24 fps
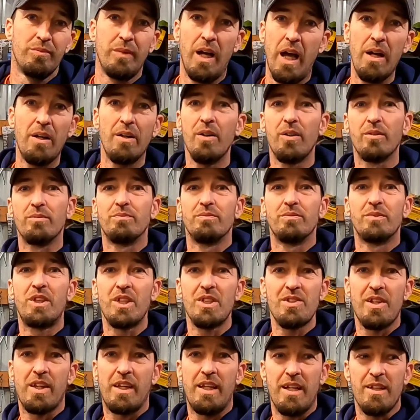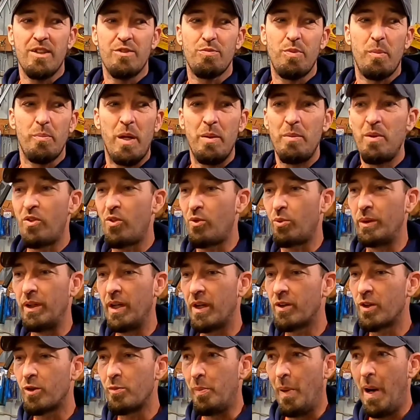I don't know, just a guess, but maybe
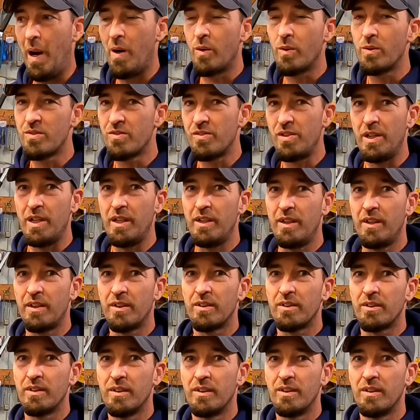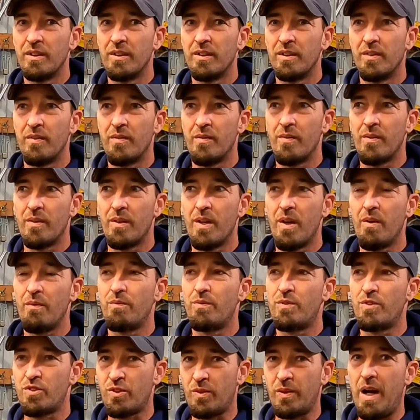300 pounds sitting here
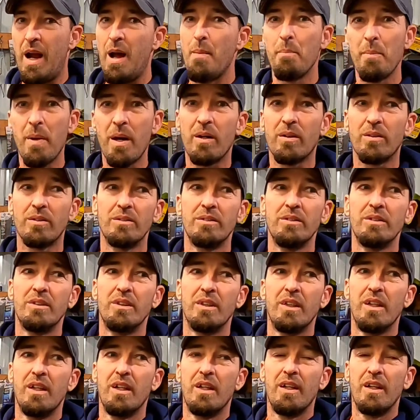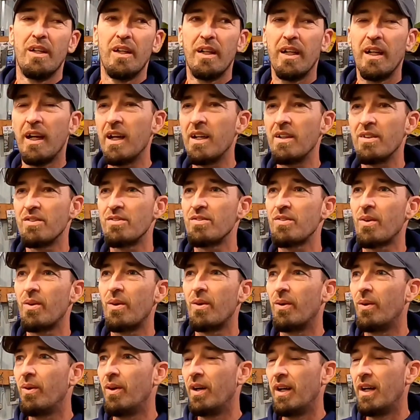of scrap metal. And
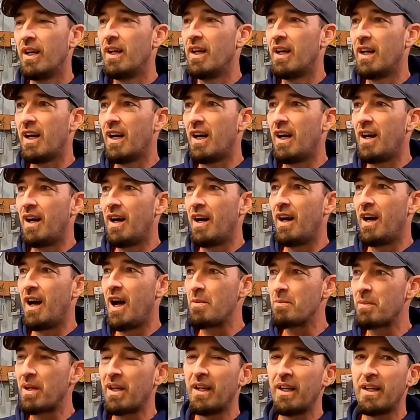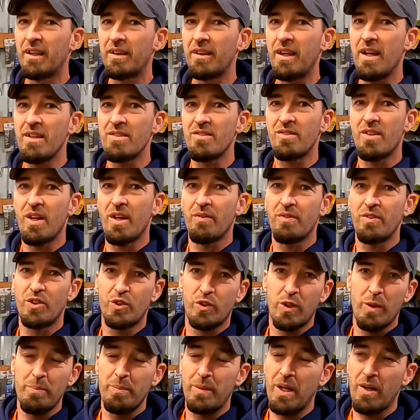so I'm gonna get that stuff
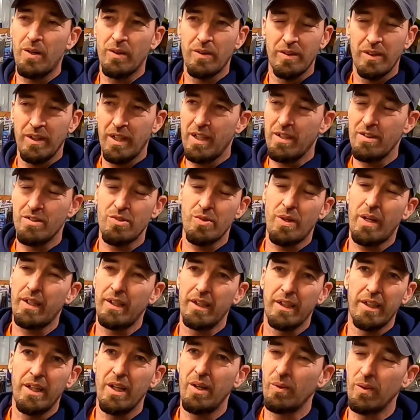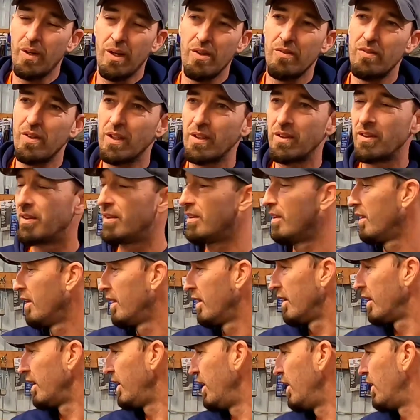stripped out, and so I can get rid of it.
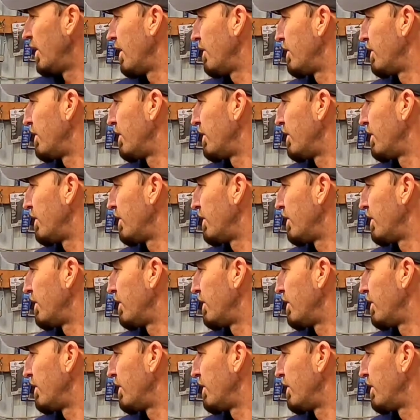You know,